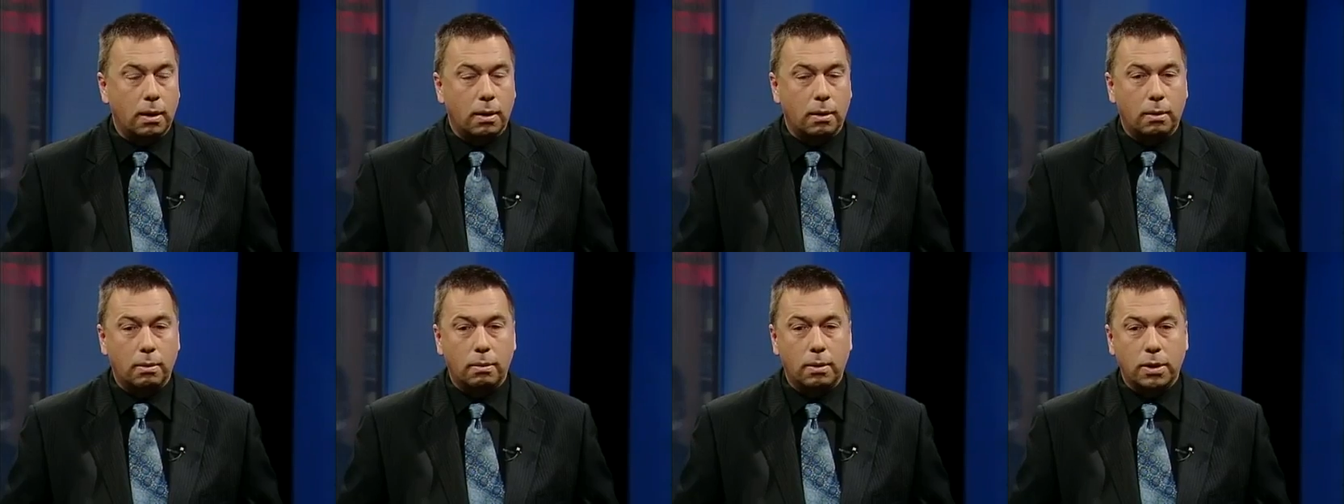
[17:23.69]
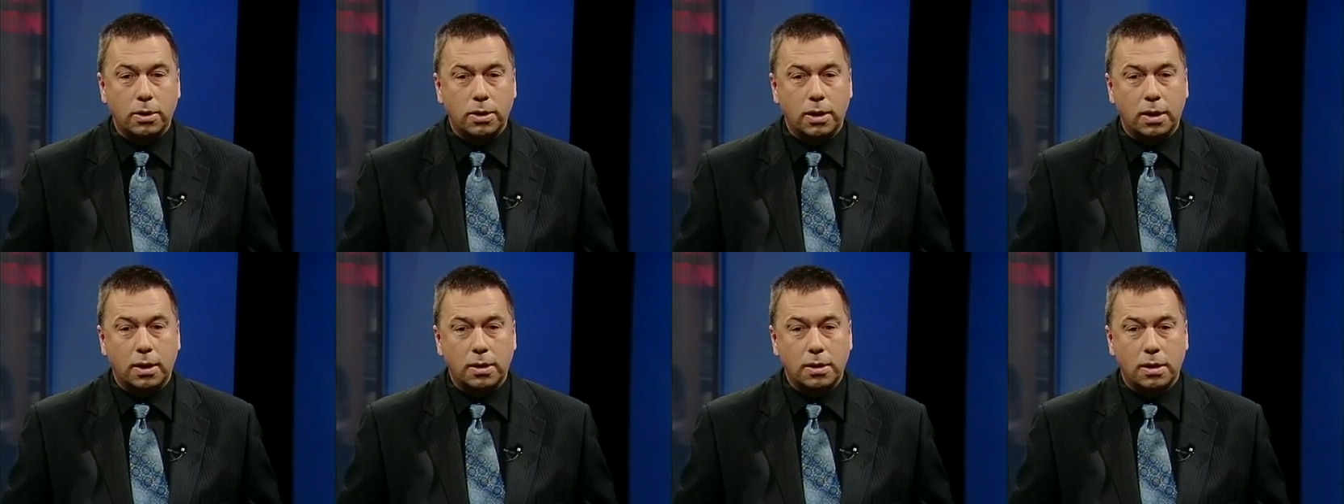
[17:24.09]
which
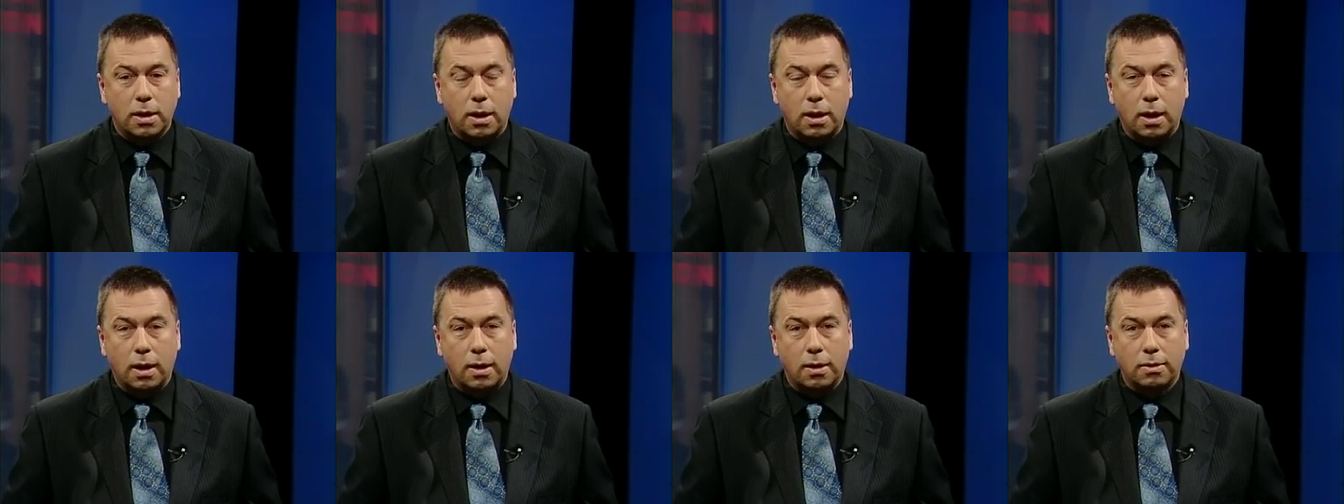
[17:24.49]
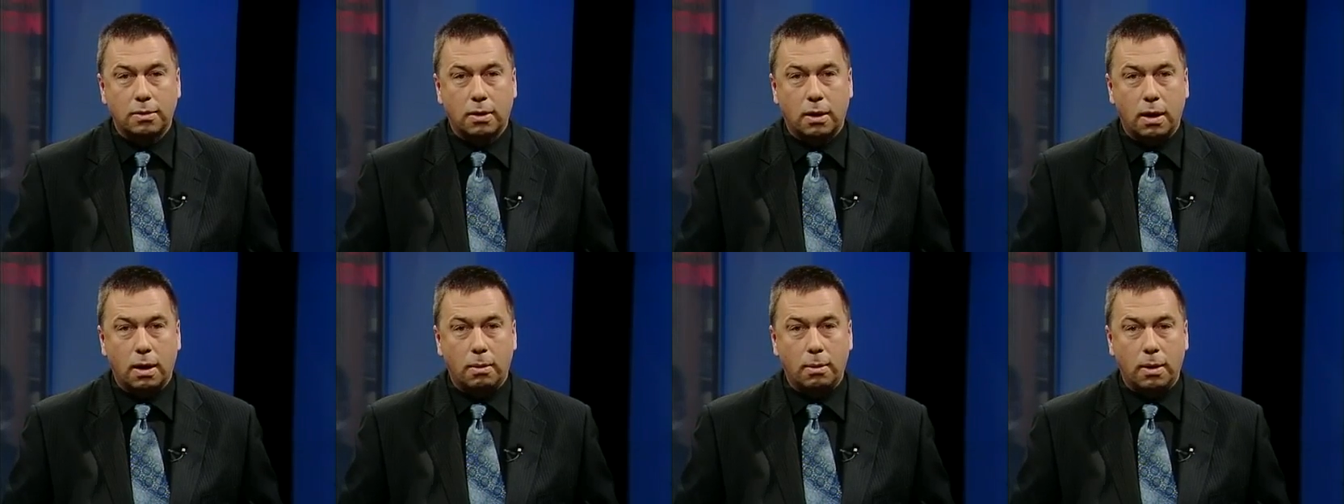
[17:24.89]
has the highest
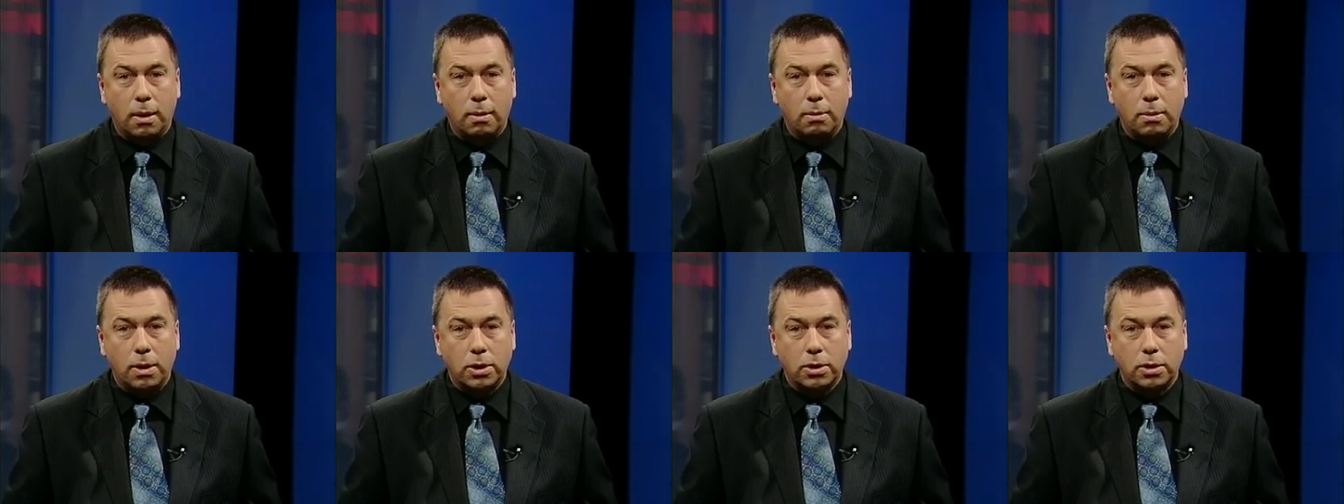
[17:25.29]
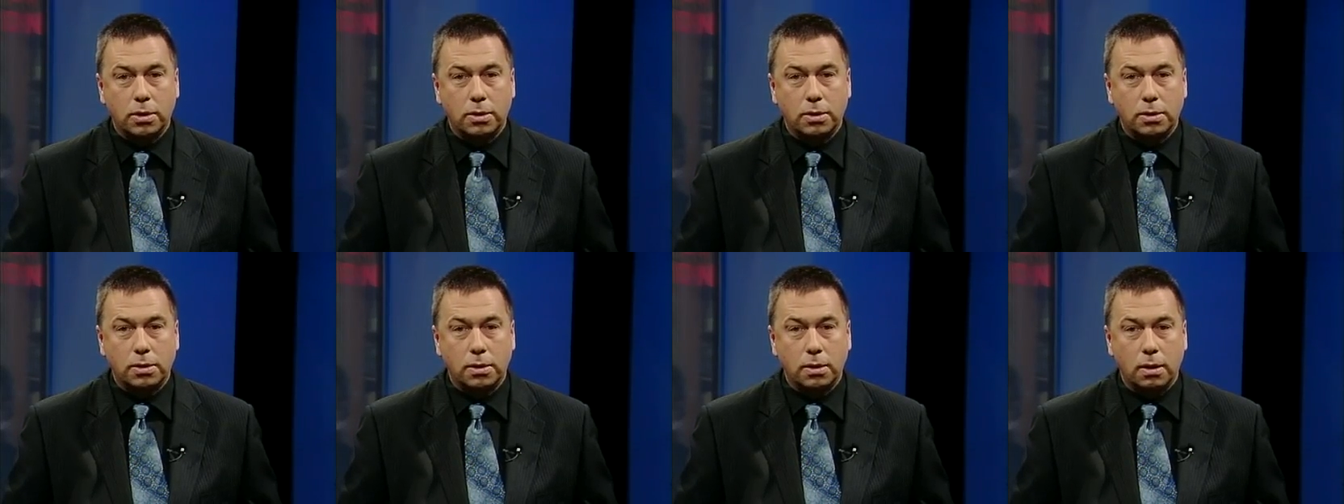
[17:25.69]
carbon
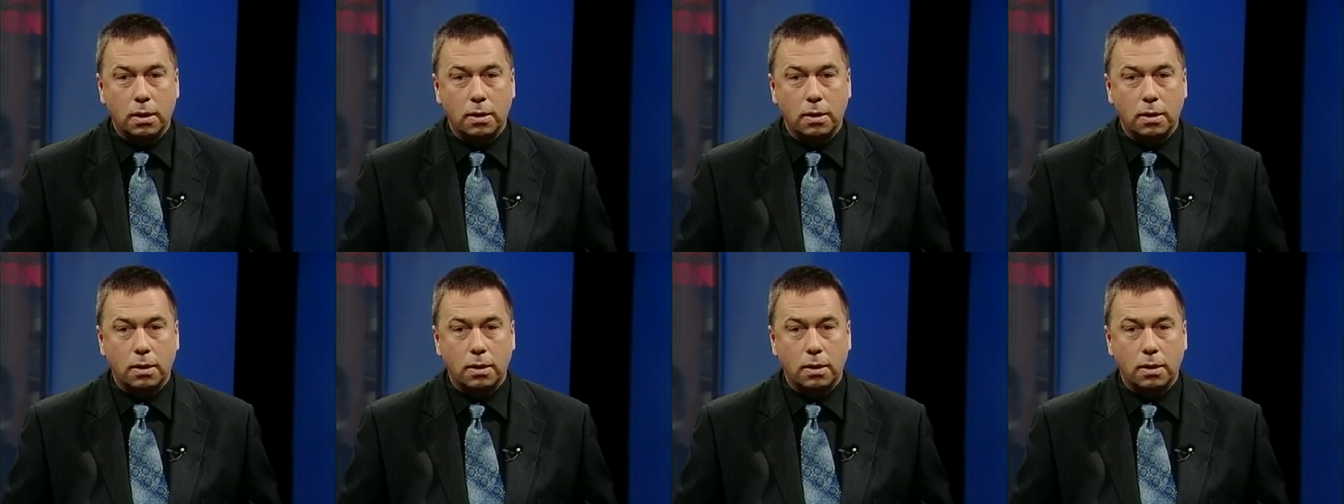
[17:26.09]
emissions.